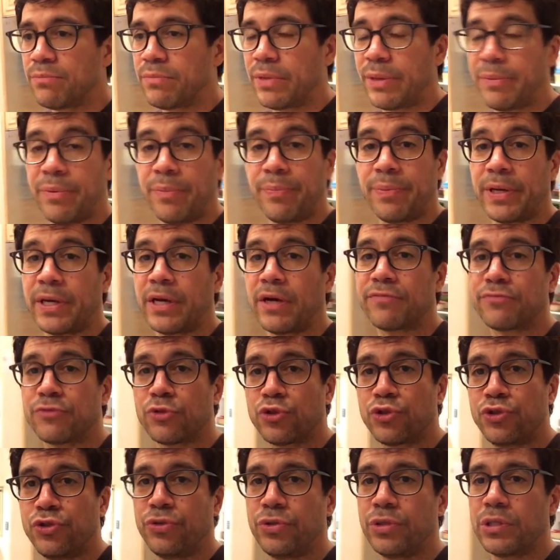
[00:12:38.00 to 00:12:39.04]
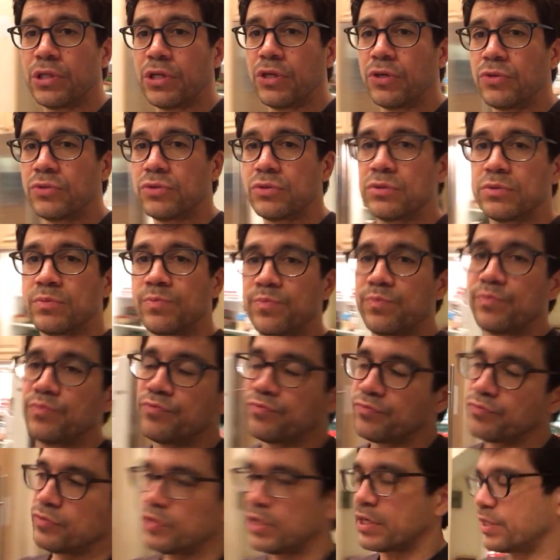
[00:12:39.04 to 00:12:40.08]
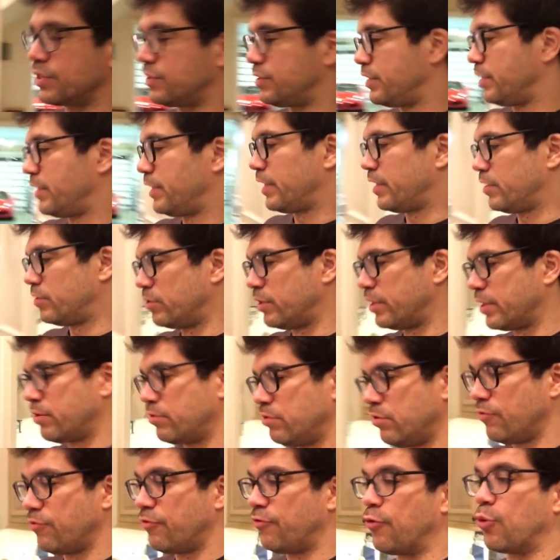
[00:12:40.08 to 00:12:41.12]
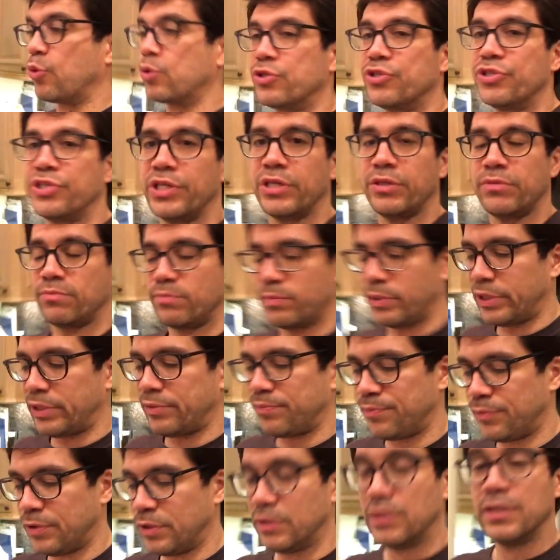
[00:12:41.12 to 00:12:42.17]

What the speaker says: maybe pay off their student loans. Like I said, I don't know how to enforce it, but